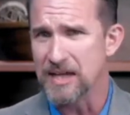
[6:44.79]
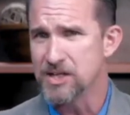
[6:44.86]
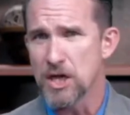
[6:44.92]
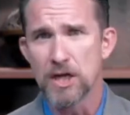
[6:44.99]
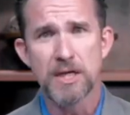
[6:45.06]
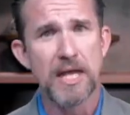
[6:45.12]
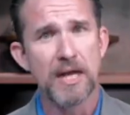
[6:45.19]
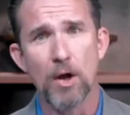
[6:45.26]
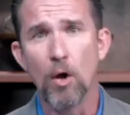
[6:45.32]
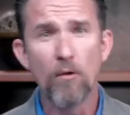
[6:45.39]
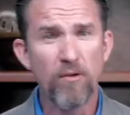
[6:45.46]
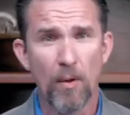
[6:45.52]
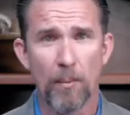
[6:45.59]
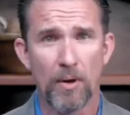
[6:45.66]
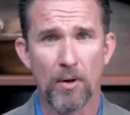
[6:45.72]
It's
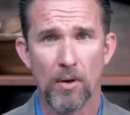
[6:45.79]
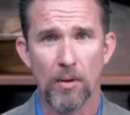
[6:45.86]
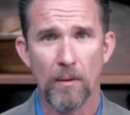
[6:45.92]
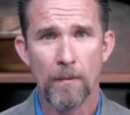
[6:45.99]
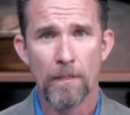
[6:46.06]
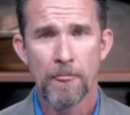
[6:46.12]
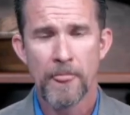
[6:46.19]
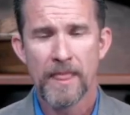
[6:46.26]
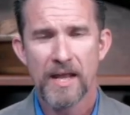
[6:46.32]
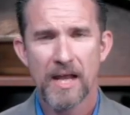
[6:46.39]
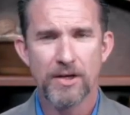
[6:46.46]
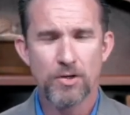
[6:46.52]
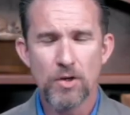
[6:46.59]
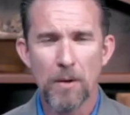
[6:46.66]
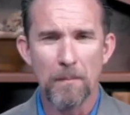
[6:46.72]
ungetoverable.
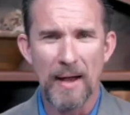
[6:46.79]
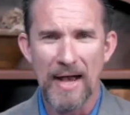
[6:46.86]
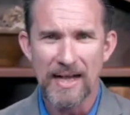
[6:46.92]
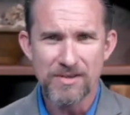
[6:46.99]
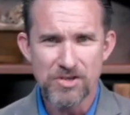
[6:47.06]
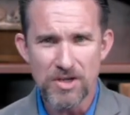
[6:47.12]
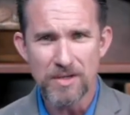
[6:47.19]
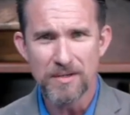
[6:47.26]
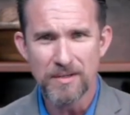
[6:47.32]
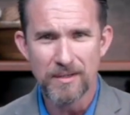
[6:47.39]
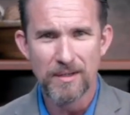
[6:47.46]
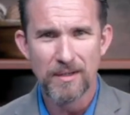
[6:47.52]
Can you imagine